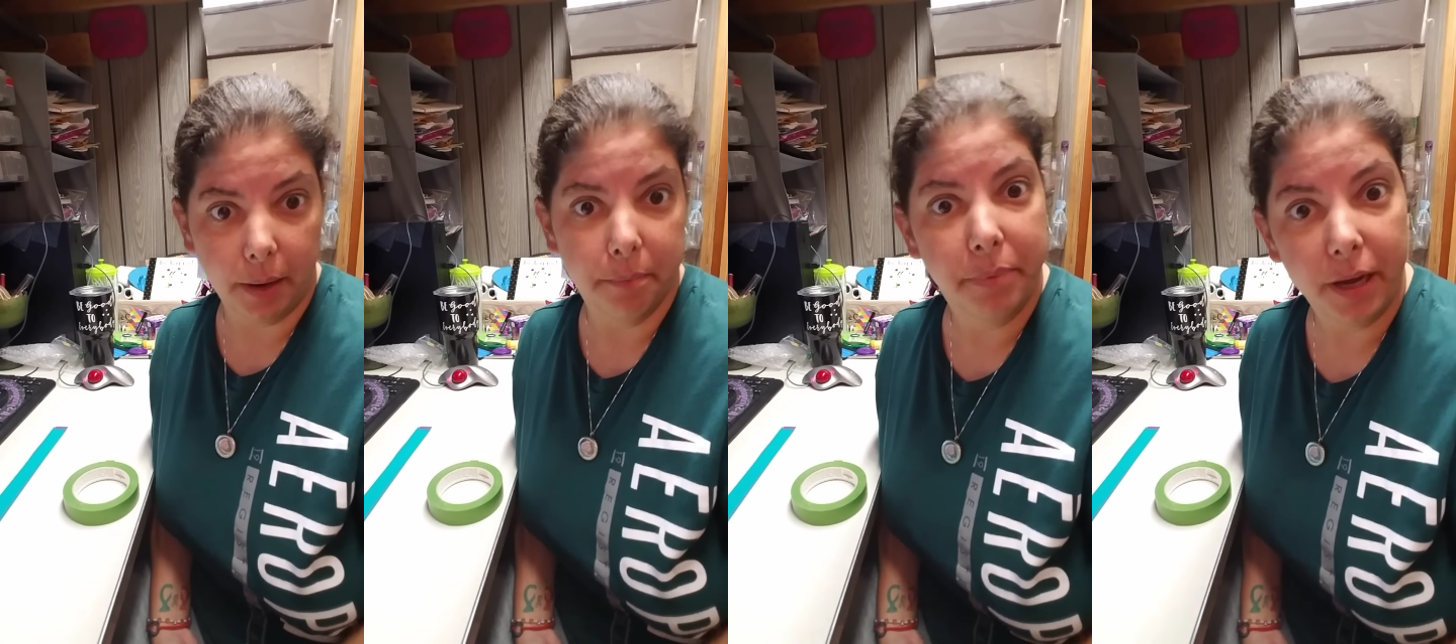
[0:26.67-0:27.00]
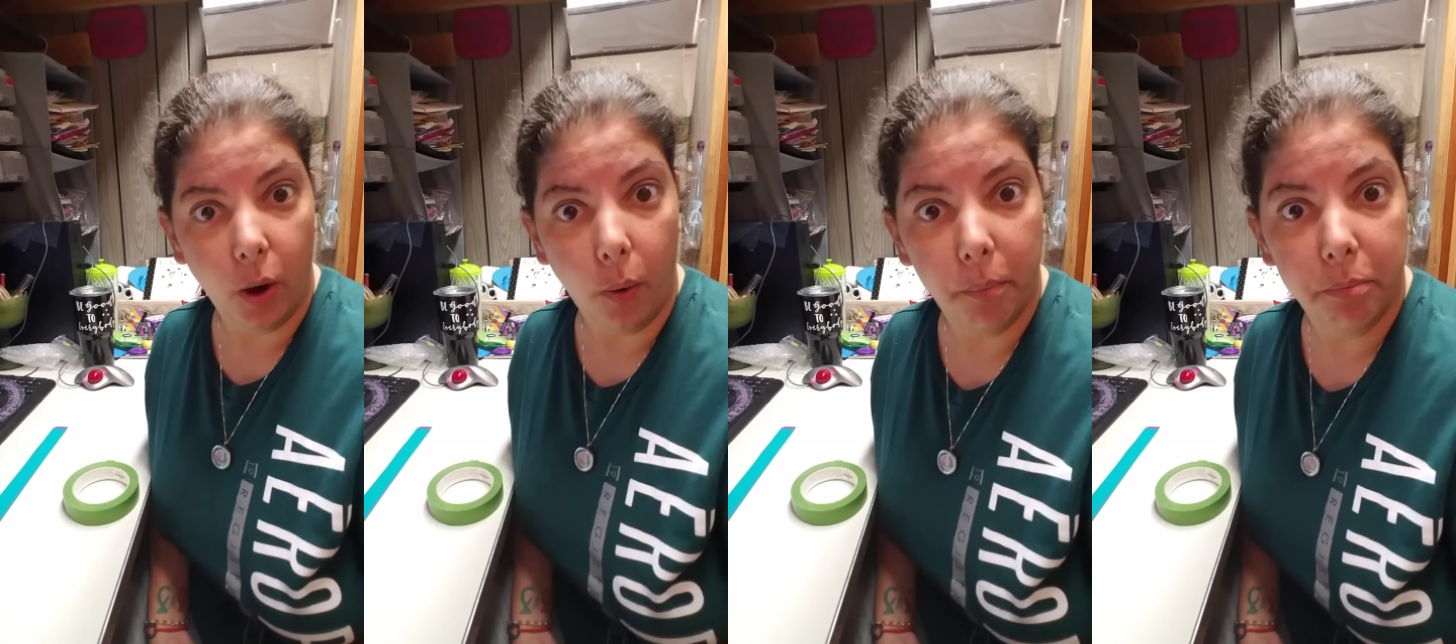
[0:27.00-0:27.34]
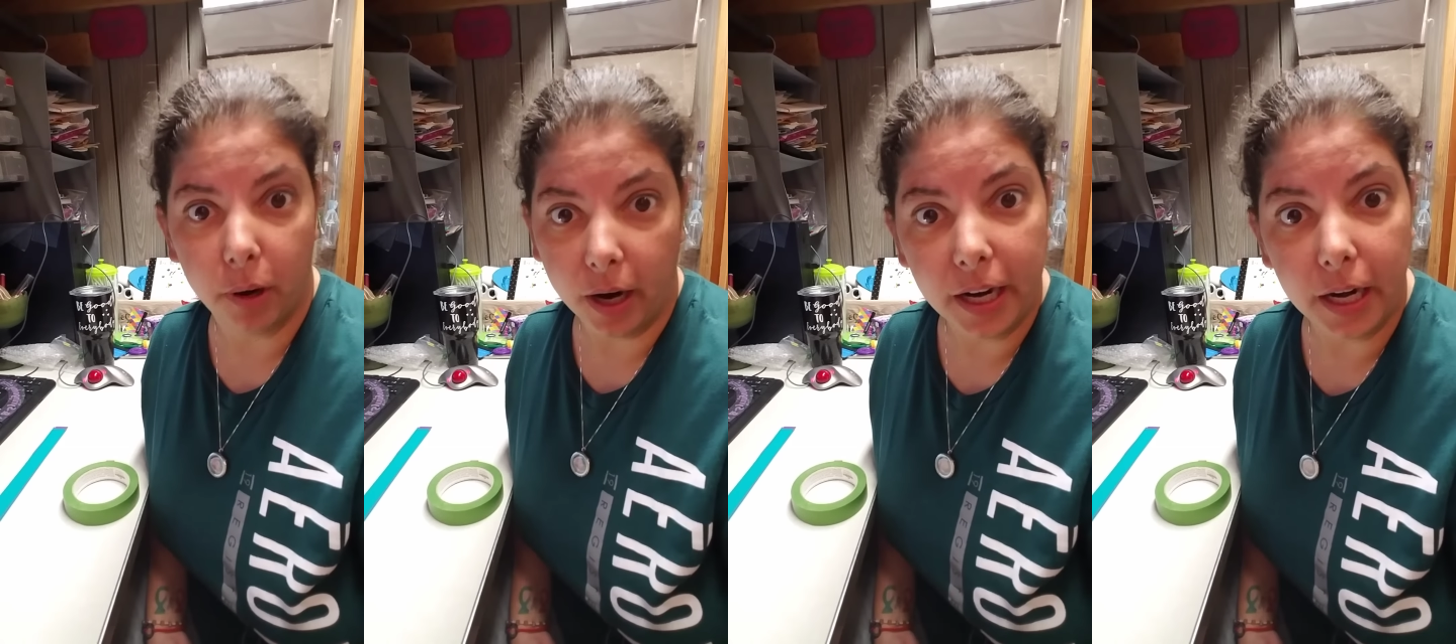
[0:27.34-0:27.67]
a big old
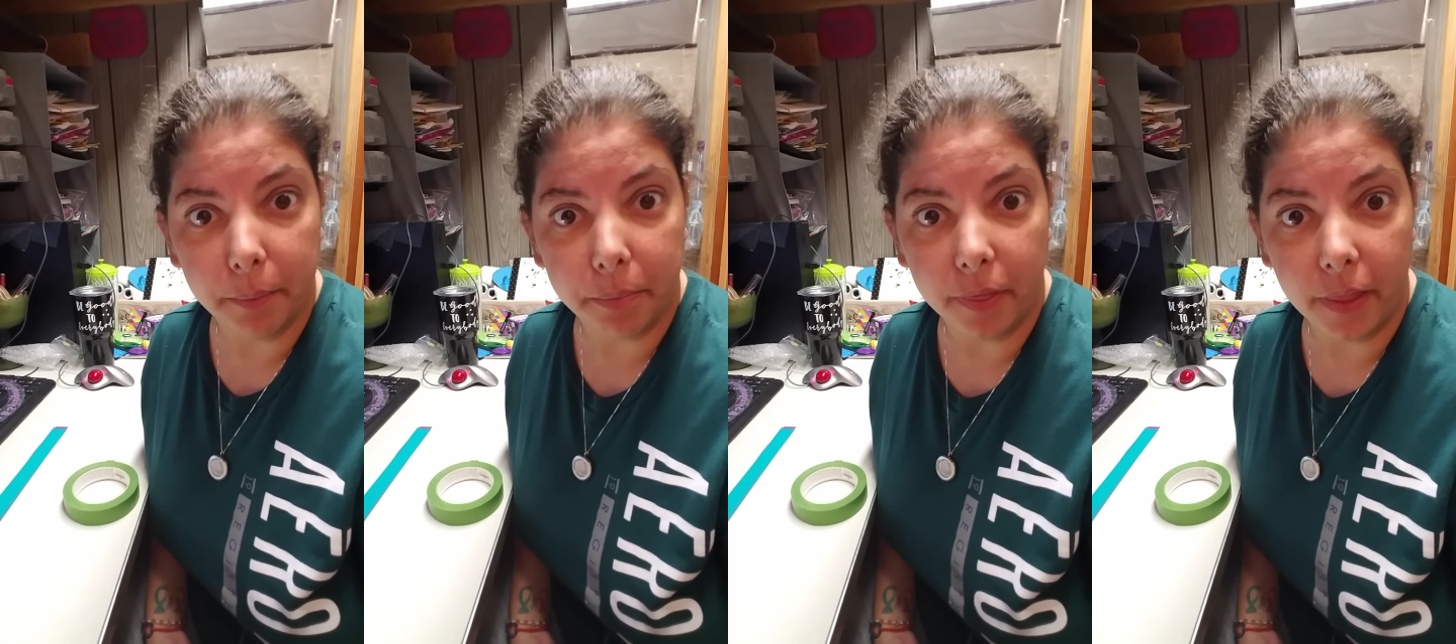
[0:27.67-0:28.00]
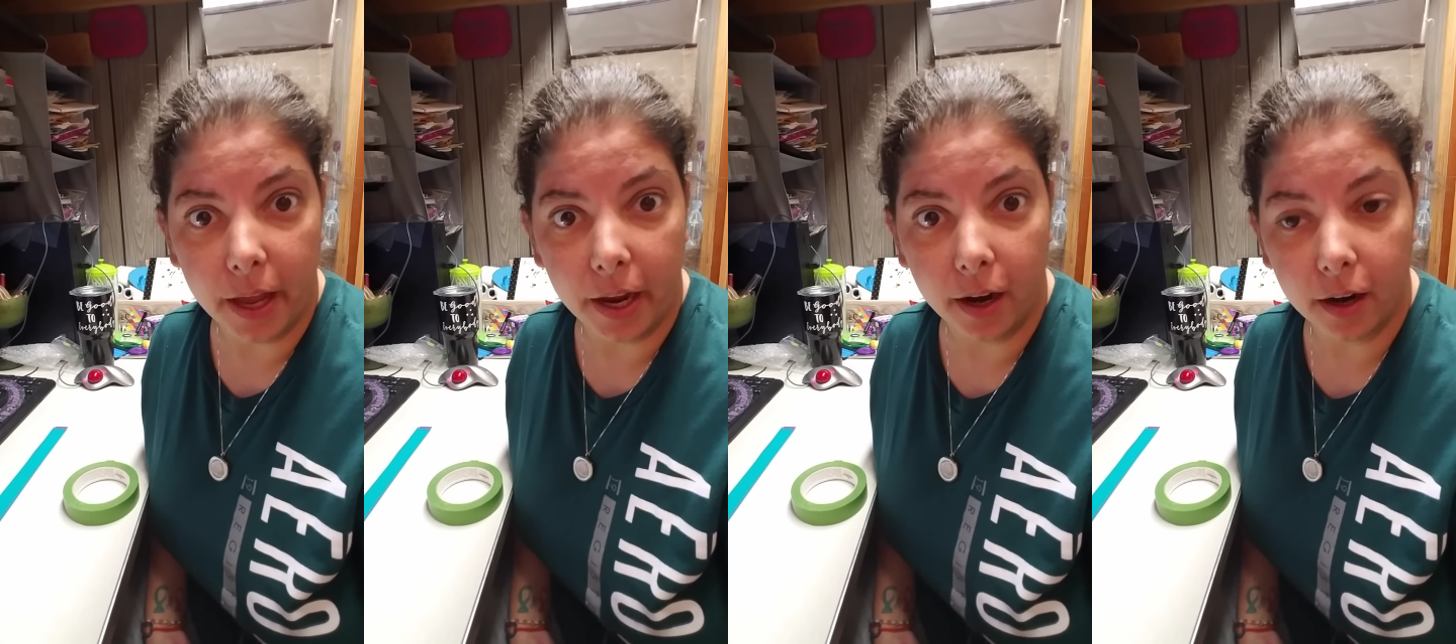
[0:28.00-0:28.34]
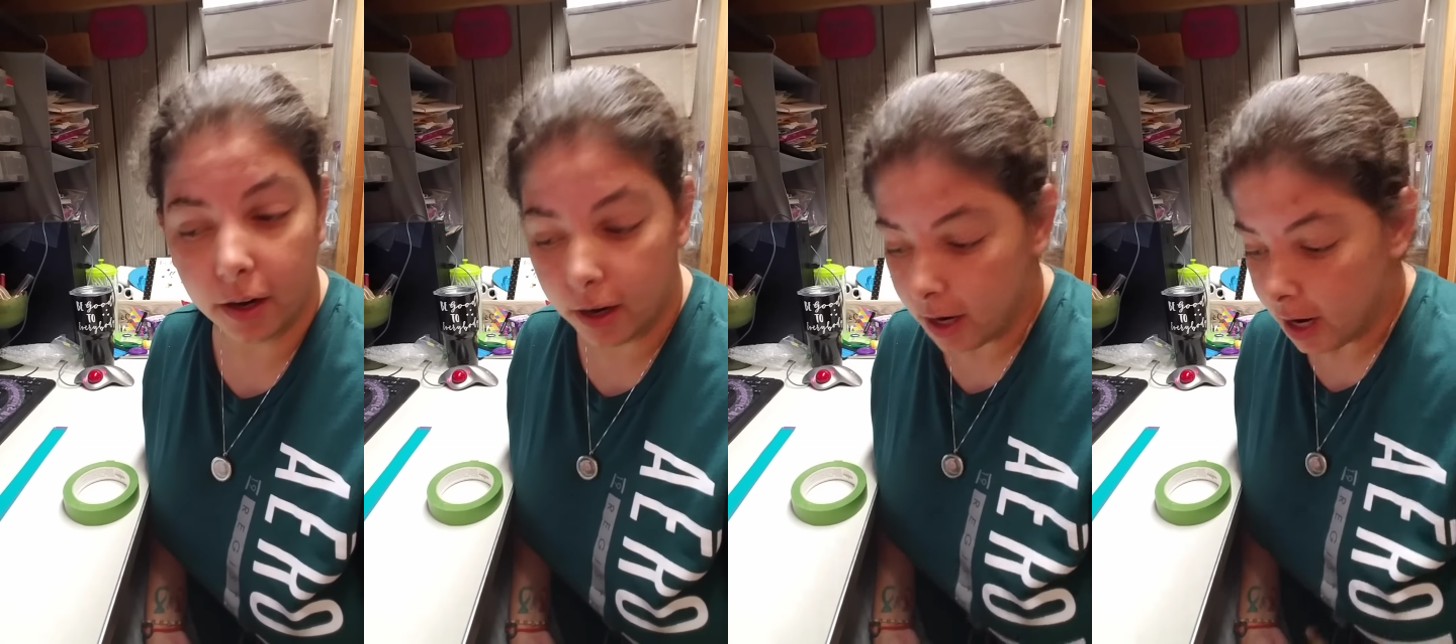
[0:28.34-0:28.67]
brain up in there.